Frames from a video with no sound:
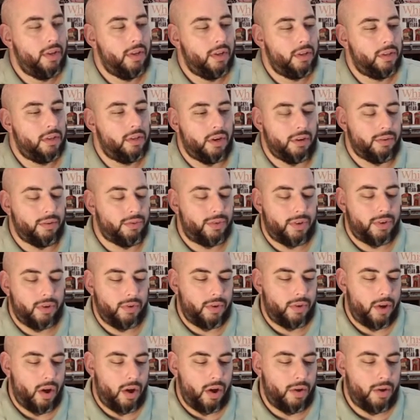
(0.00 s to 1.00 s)
you know so
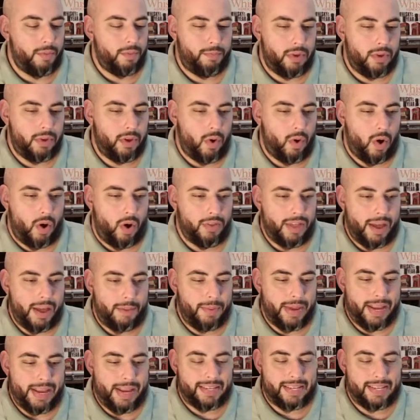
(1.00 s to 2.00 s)
uh, you know all that
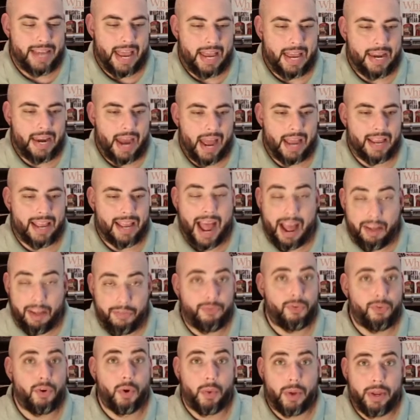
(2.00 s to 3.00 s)
being said, I got
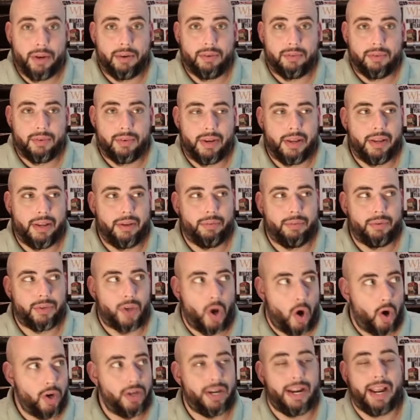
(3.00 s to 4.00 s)
through it. It was
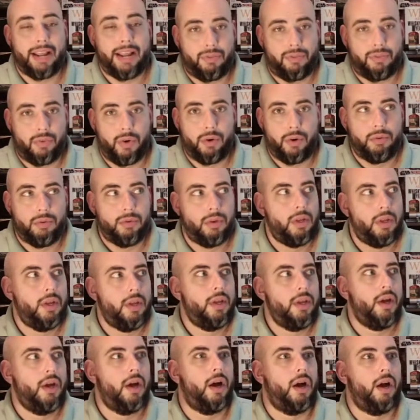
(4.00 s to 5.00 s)
hard to get through.
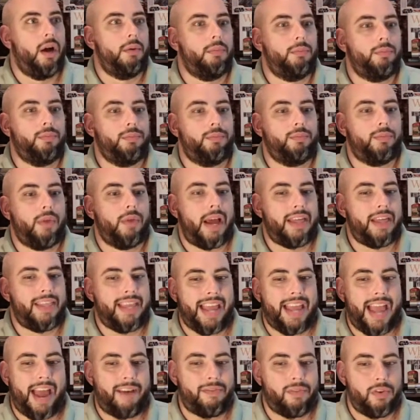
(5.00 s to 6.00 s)
Um, I
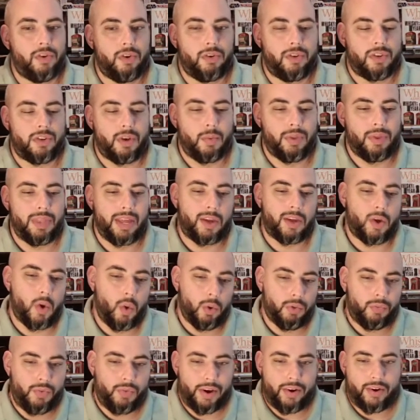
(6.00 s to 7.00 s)
think after someone like
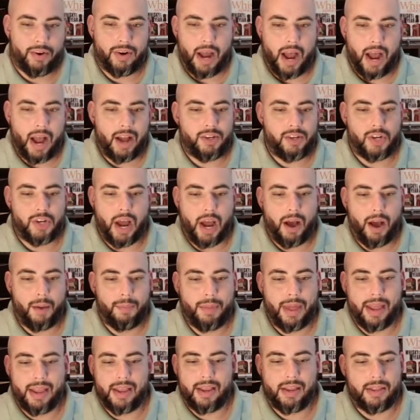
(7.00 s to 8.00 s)
Goldfinger and Odd Job,
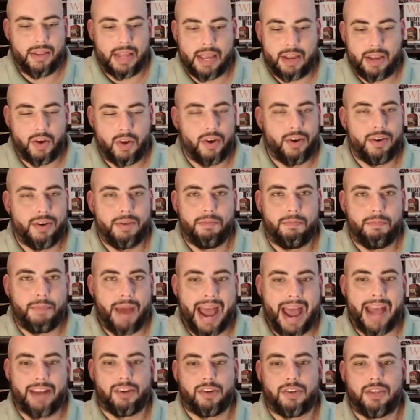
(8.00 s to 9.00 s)
they they couldn't
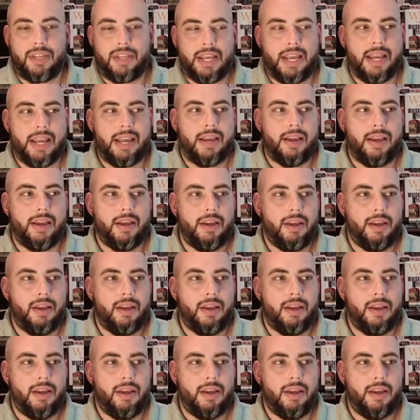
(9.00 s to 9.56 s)
match the